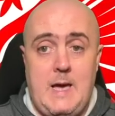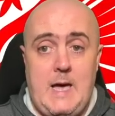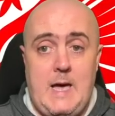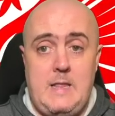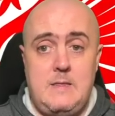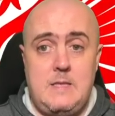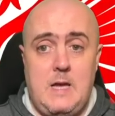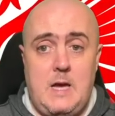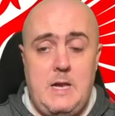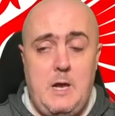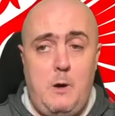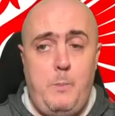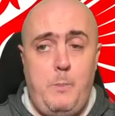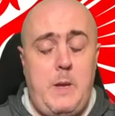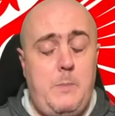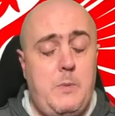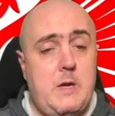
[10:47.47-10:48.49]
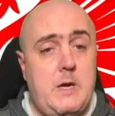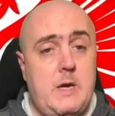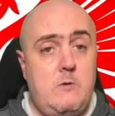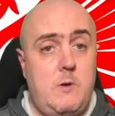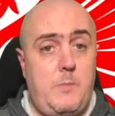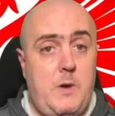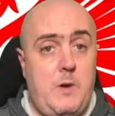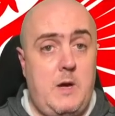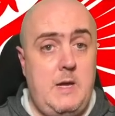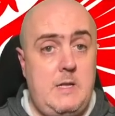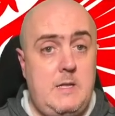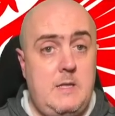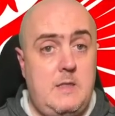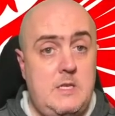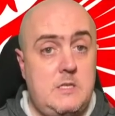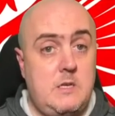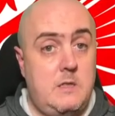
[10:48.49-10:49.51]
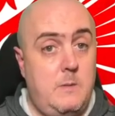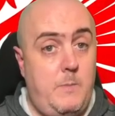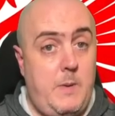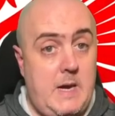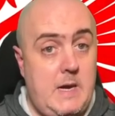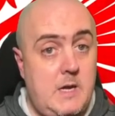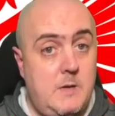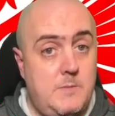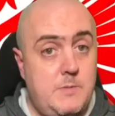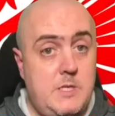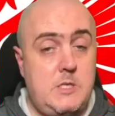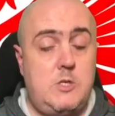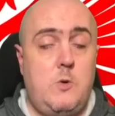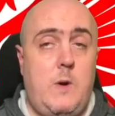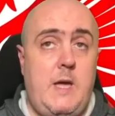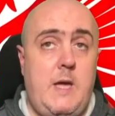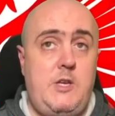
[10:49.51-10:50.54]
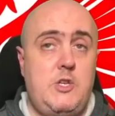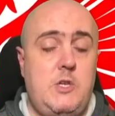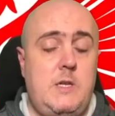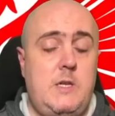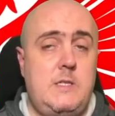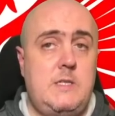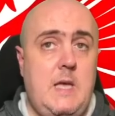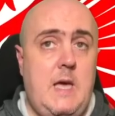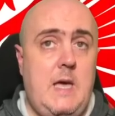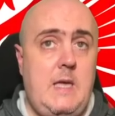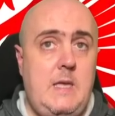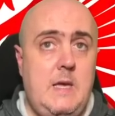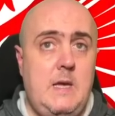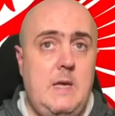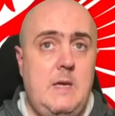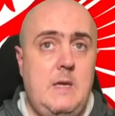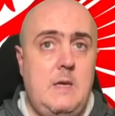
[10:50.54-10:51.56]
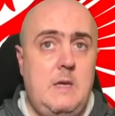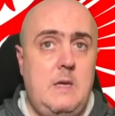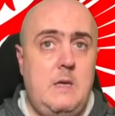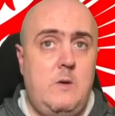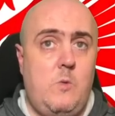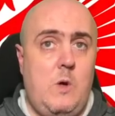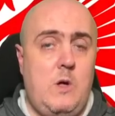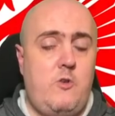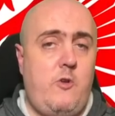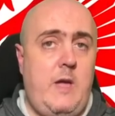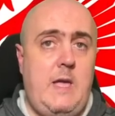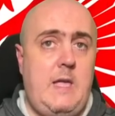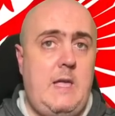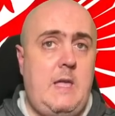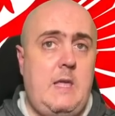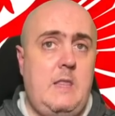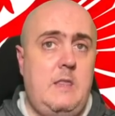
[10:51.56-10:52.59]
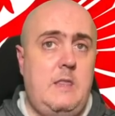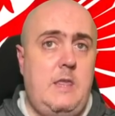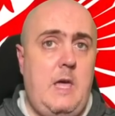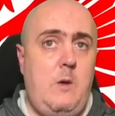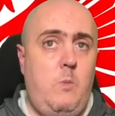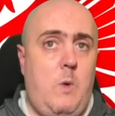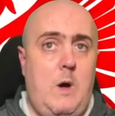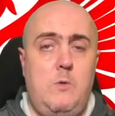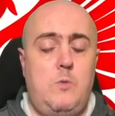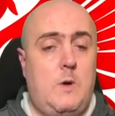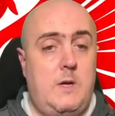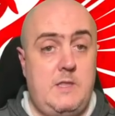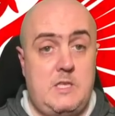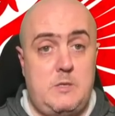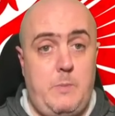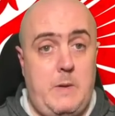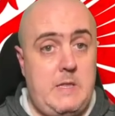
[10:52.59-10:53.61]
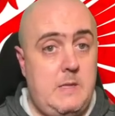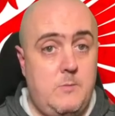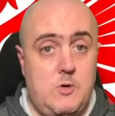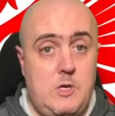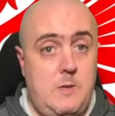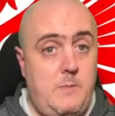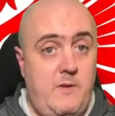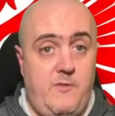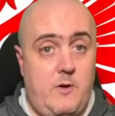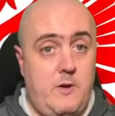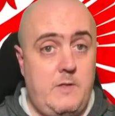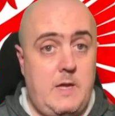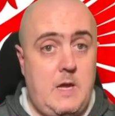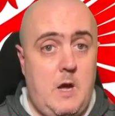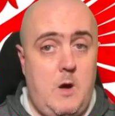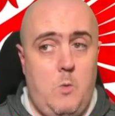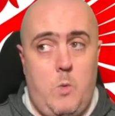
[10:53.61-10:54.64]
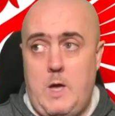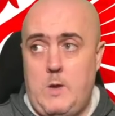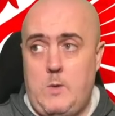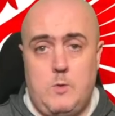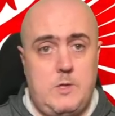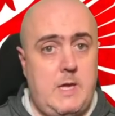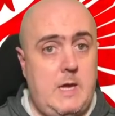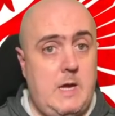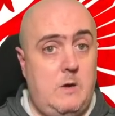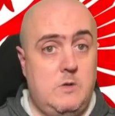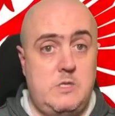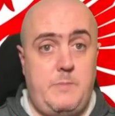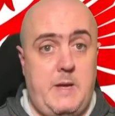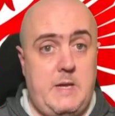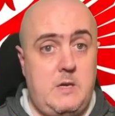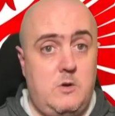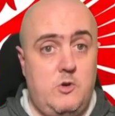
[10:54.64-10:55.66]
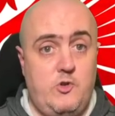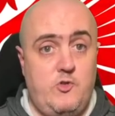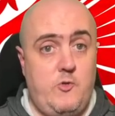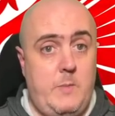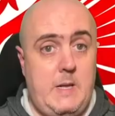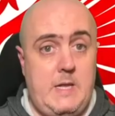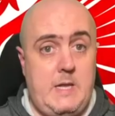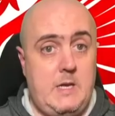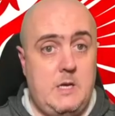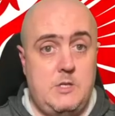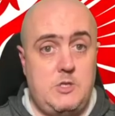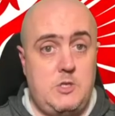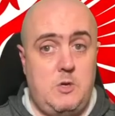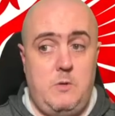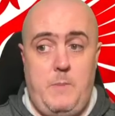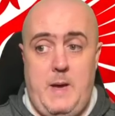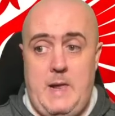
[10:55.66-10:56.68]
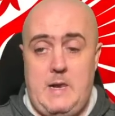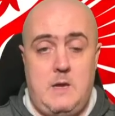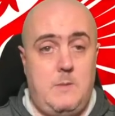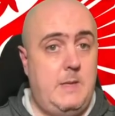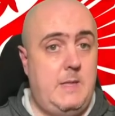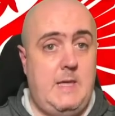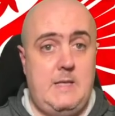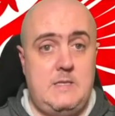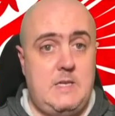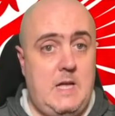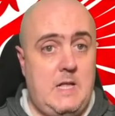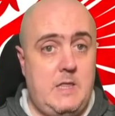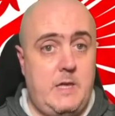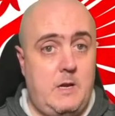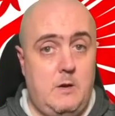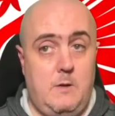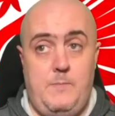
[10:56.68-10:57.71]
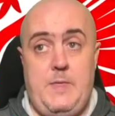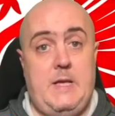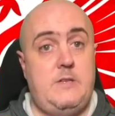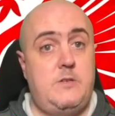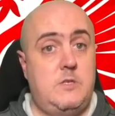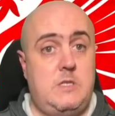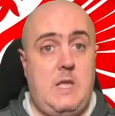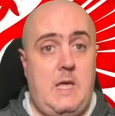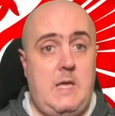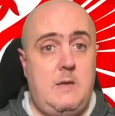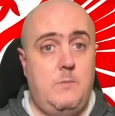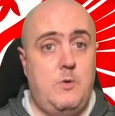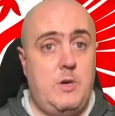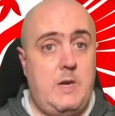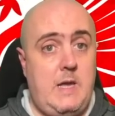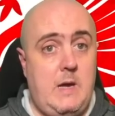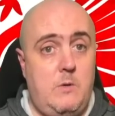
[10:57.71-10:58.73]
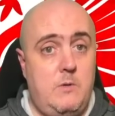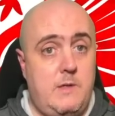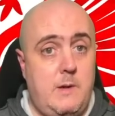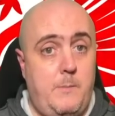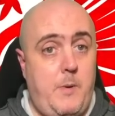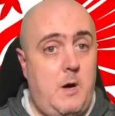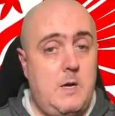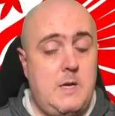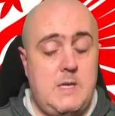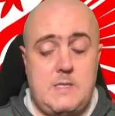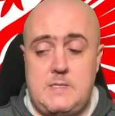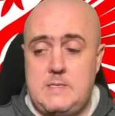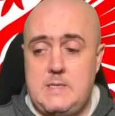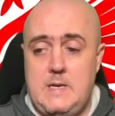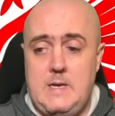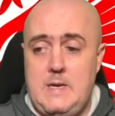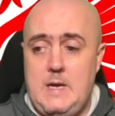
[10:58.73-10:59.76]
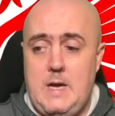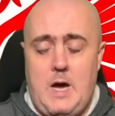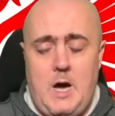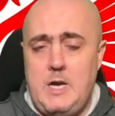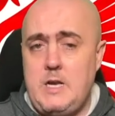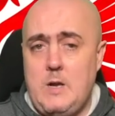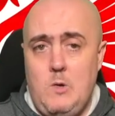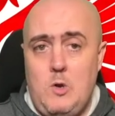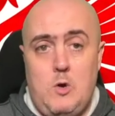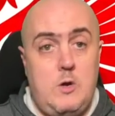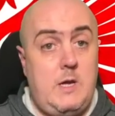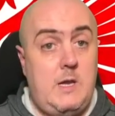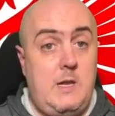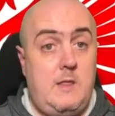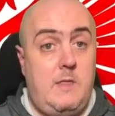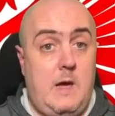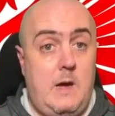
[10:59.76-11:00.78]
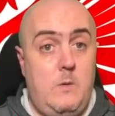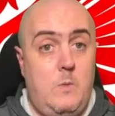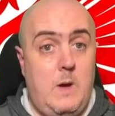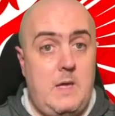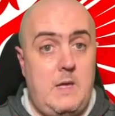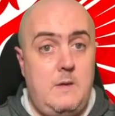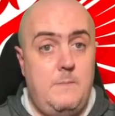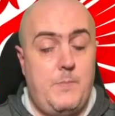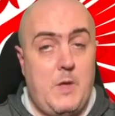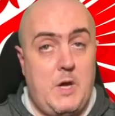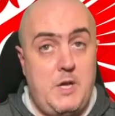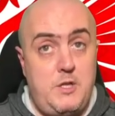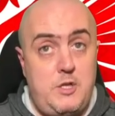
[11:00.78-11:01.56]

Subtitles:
And I know people are going to reply to this on the Bellingham situation and say, well, Craig, they won't want to spend the money before they go. Why would they go and spend 100 million on Jude Bellingham and then sell the club? That's just taking money out of their pockets. I don't look at it that way. I